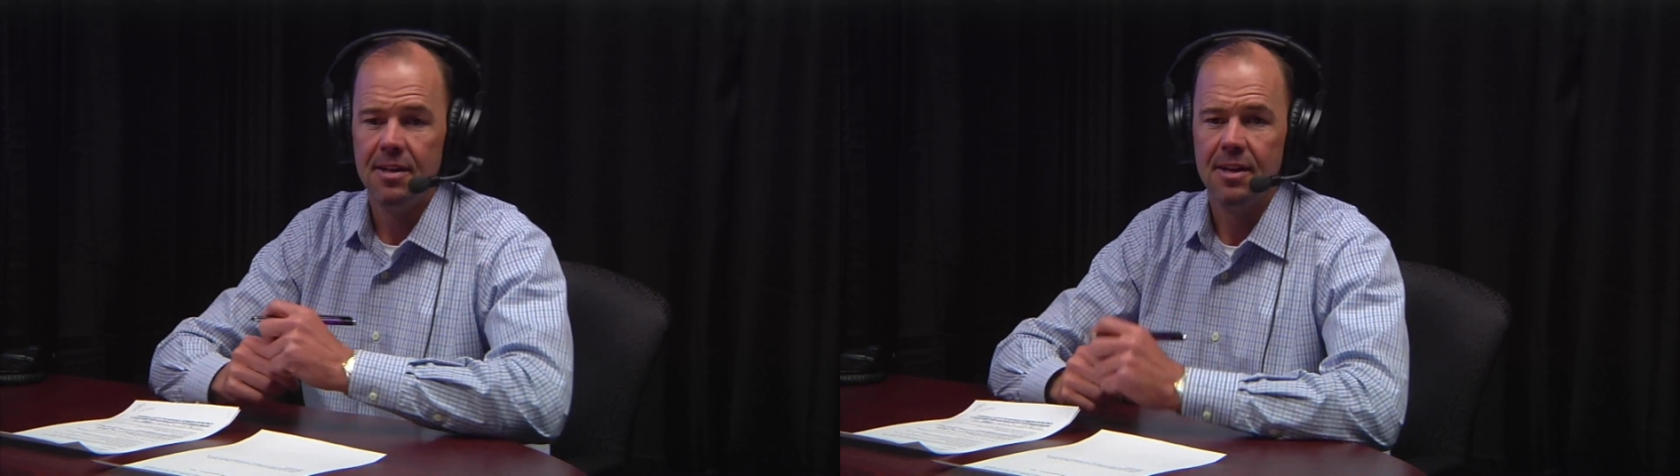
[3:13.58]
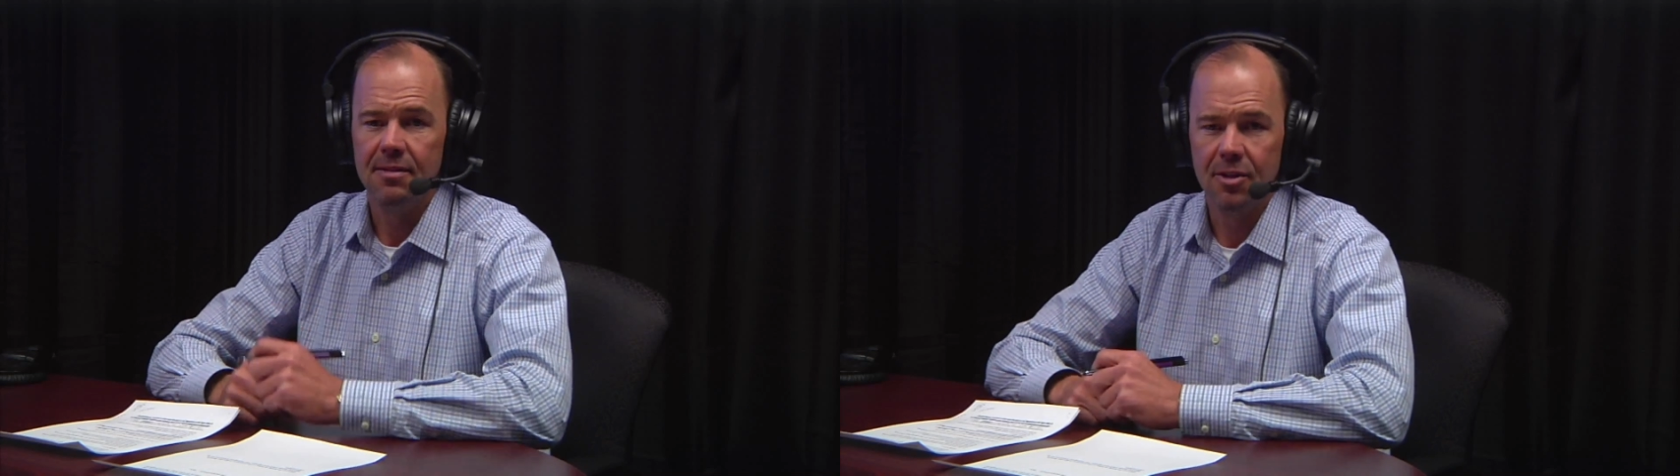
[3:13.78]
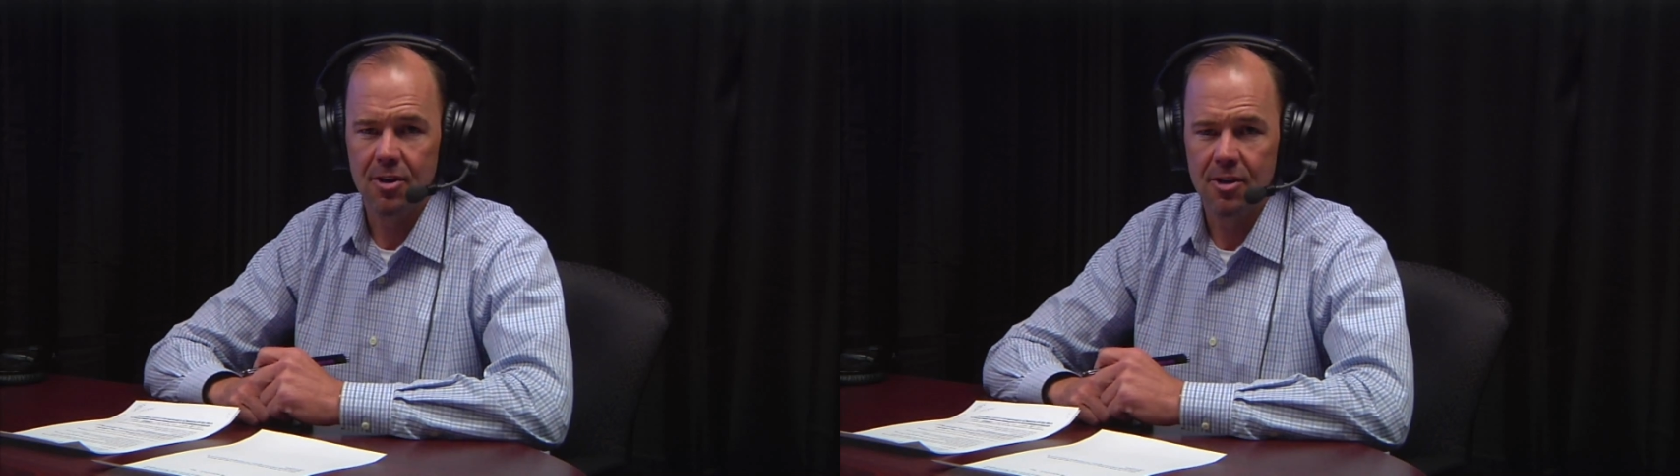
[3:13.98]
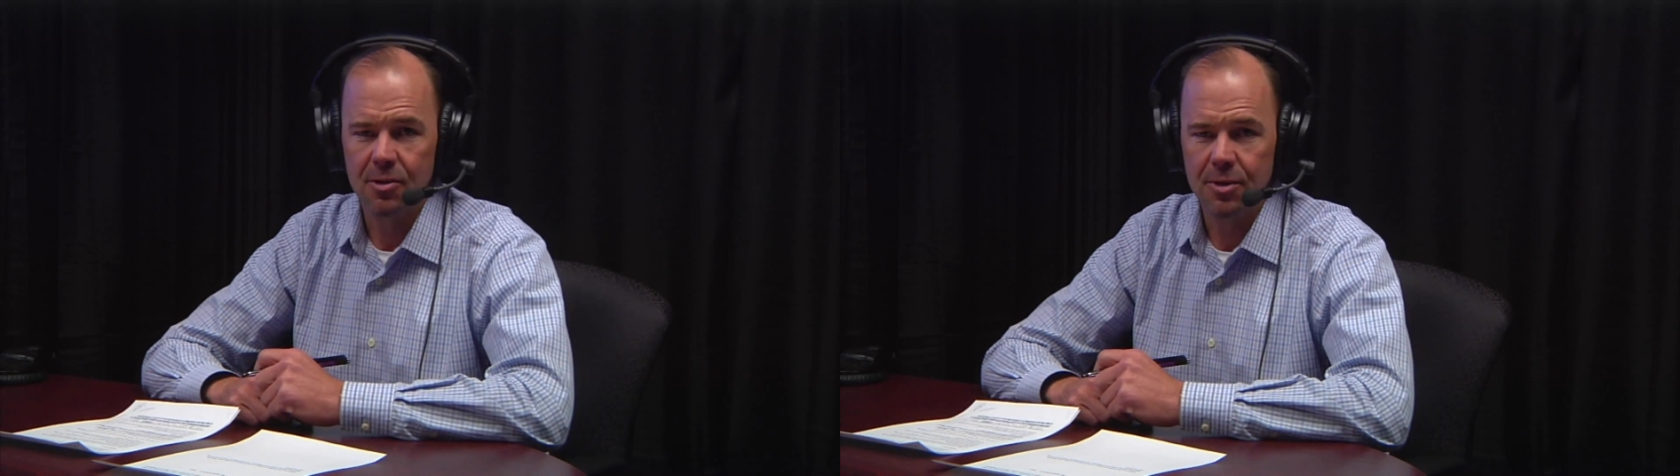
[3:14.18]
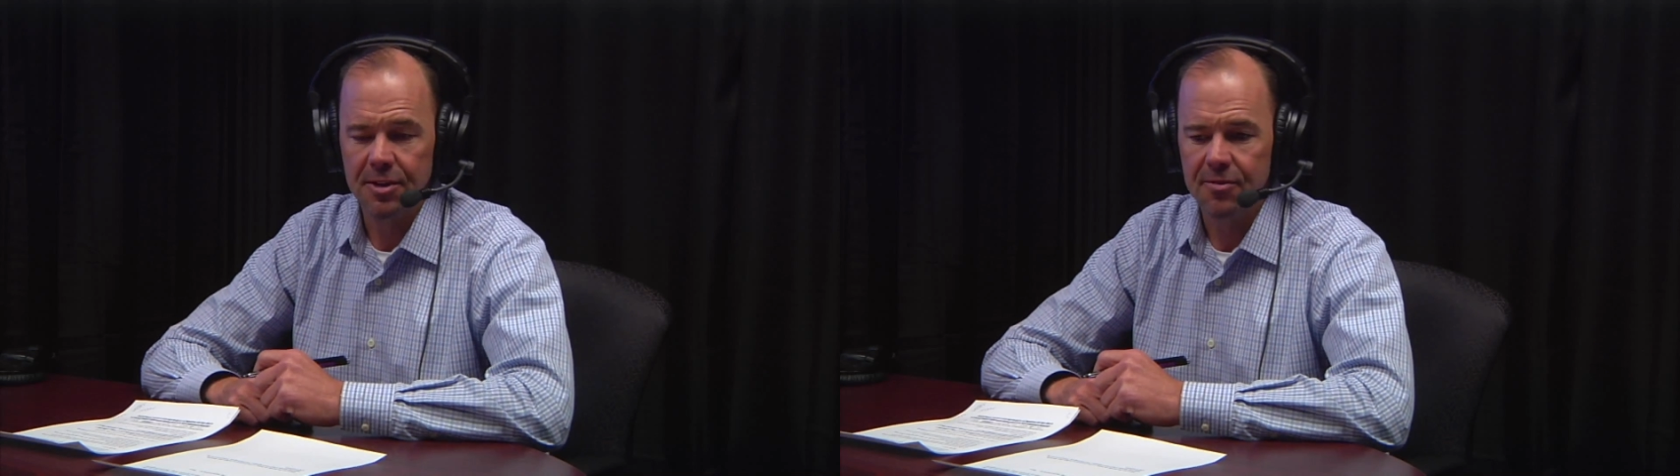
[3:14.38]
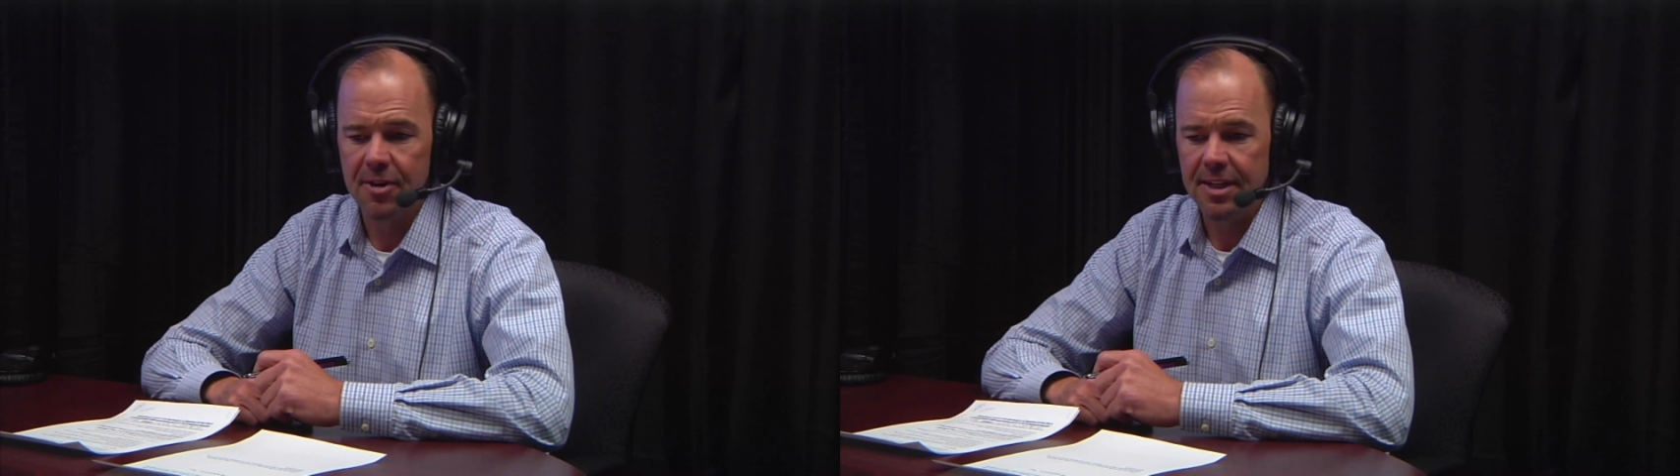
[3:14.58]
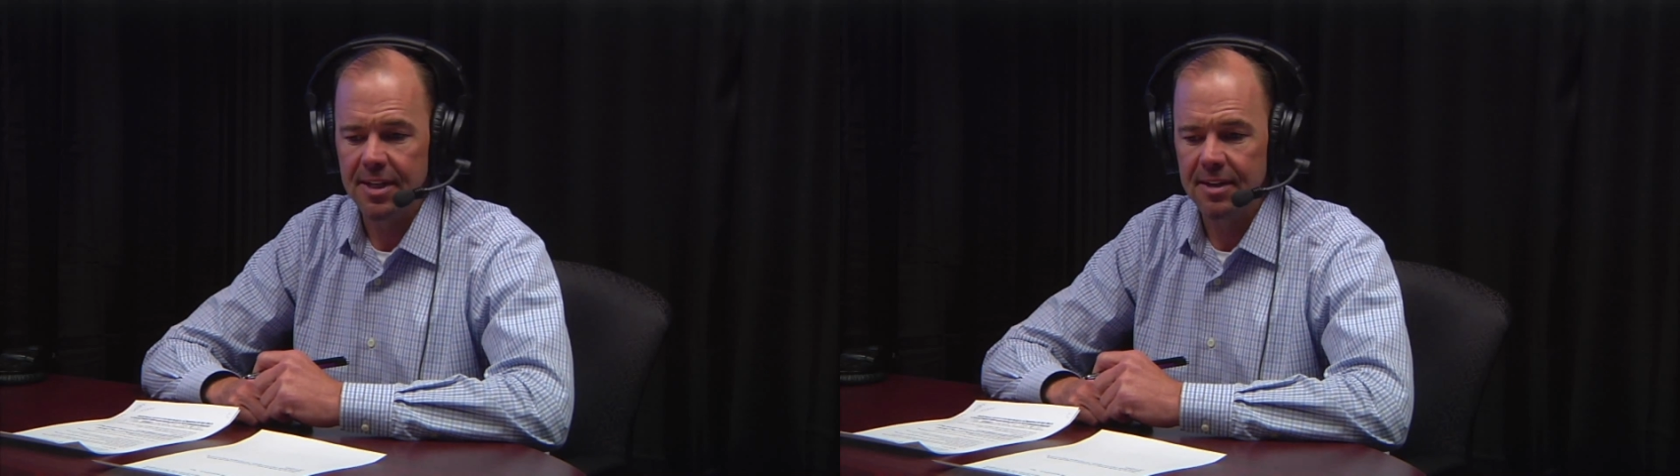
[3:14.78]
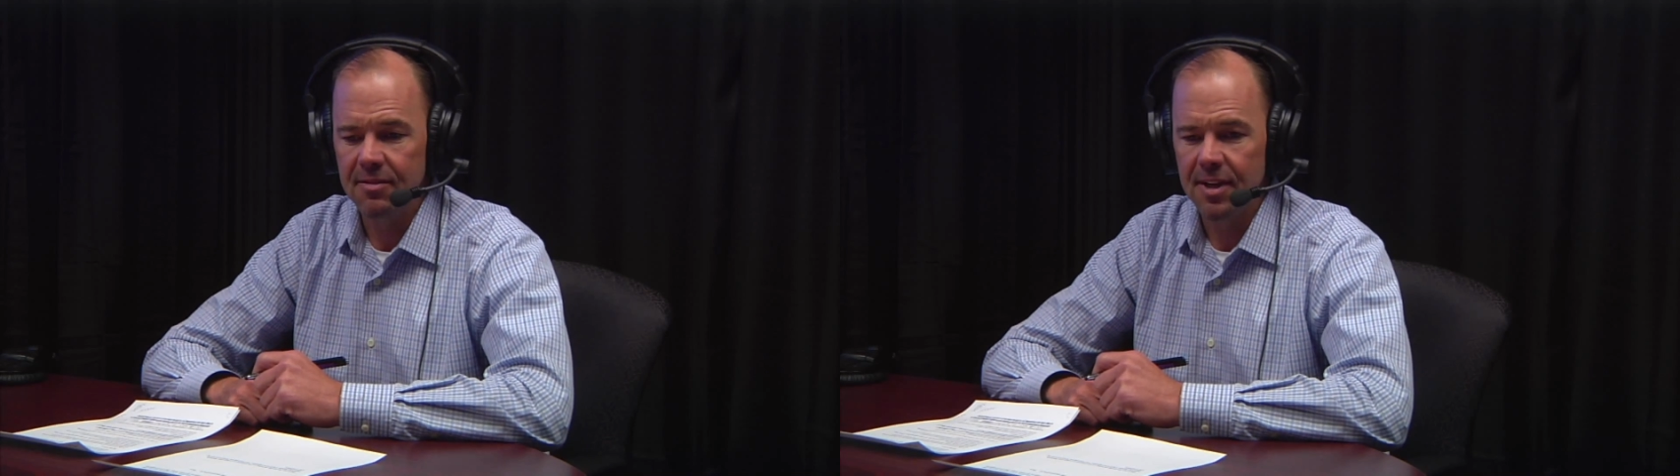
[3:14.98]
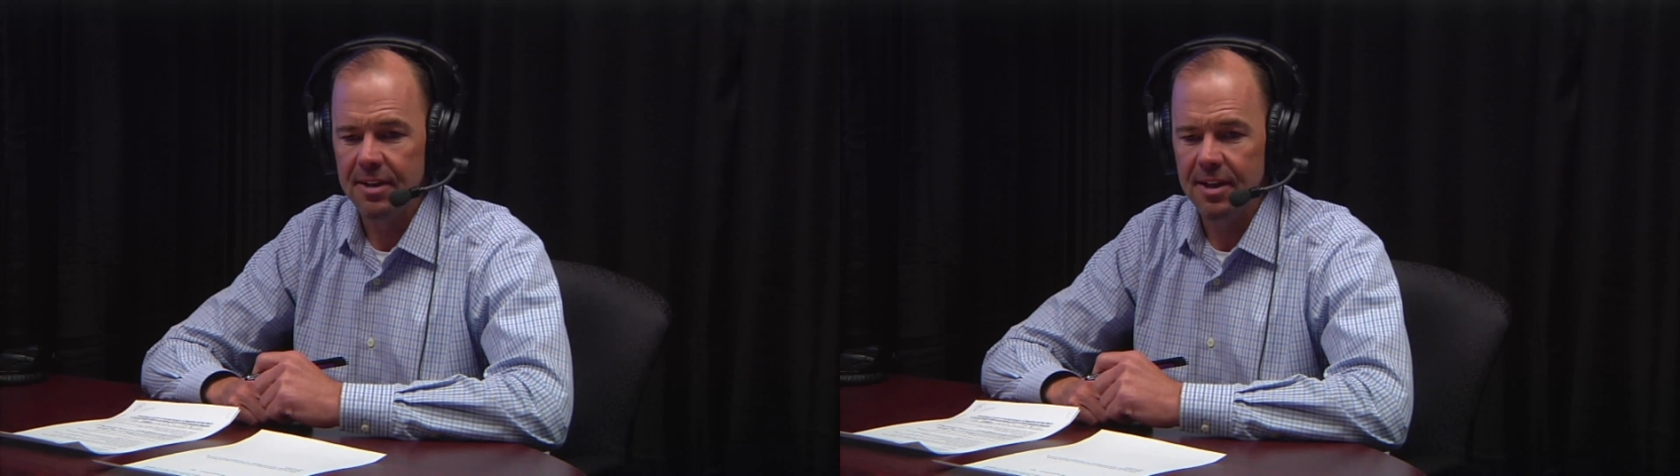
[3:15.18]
of the cargo and the freight. And